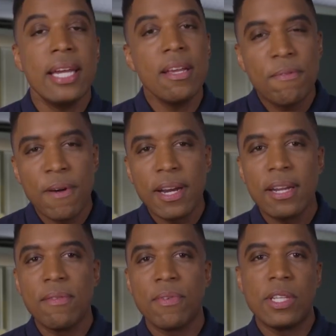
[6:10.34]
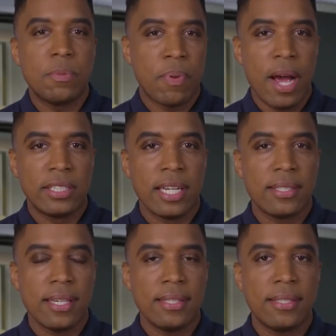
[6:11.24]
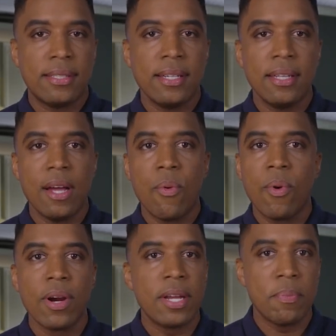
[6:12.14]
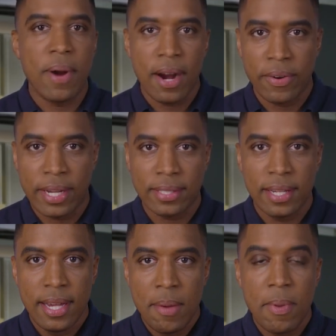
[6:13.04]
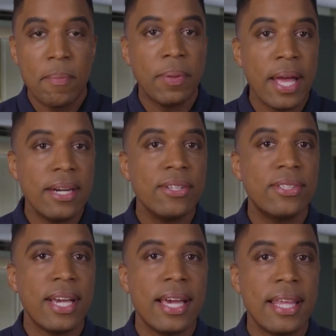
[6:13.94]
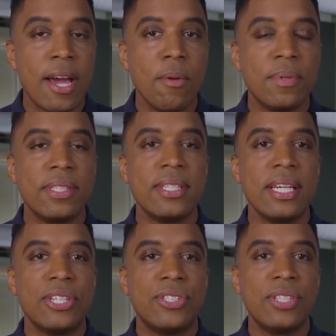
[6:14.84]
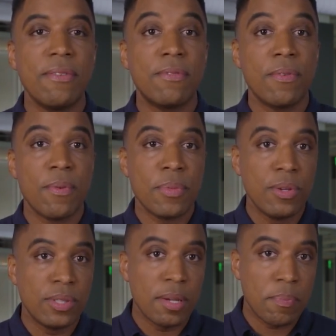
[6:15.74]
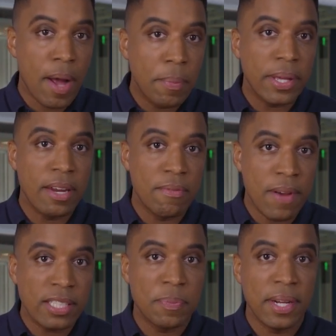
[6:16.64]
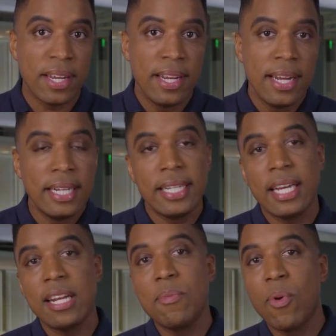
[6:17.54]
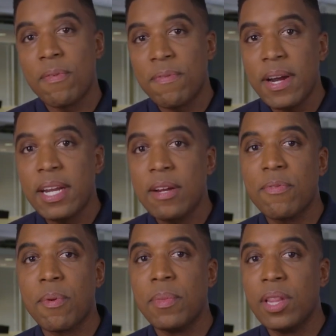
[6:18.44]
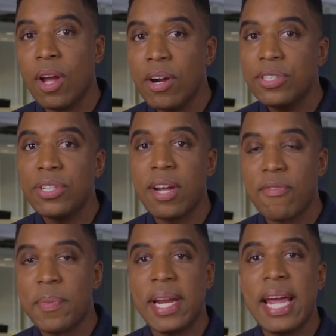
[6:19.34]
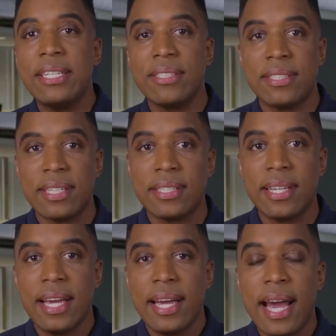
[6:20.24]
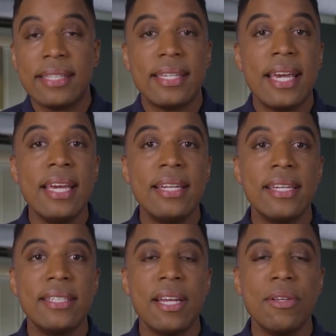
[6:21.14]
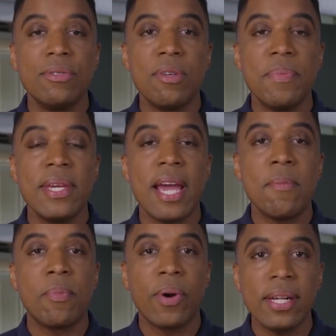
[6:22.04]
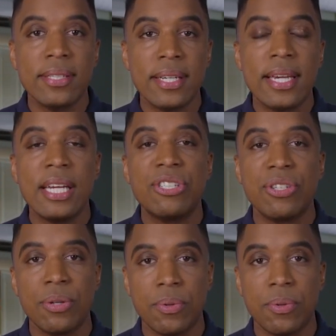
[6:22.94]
Getting funding for these projects is still a work in progress, but planners say they hope to see a shift from using public investment to getting more funding from larger government agencies as heat continues to be a pressing issue.